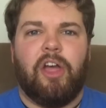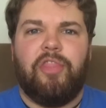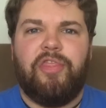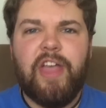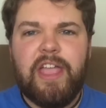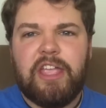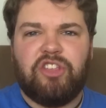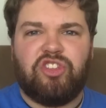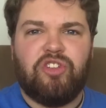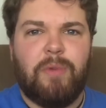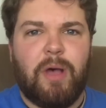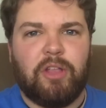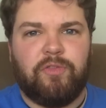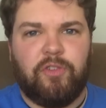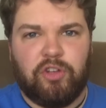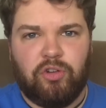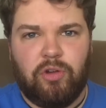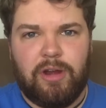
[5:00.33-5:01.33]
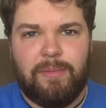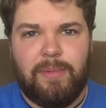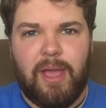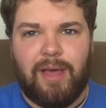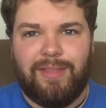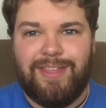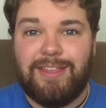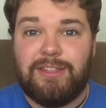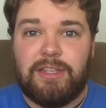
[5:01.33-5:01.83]
Thank you so much for joining me
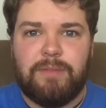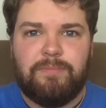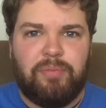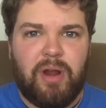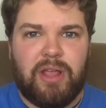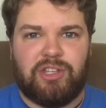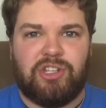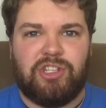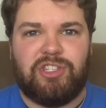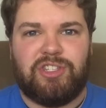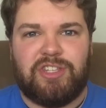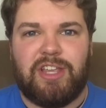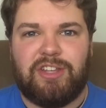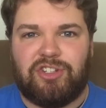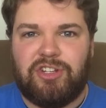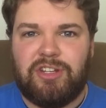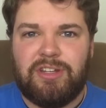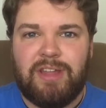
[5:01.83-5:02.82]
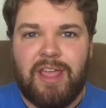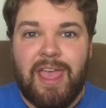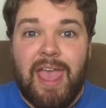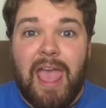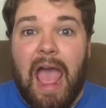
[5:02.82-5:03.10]
on this impression session.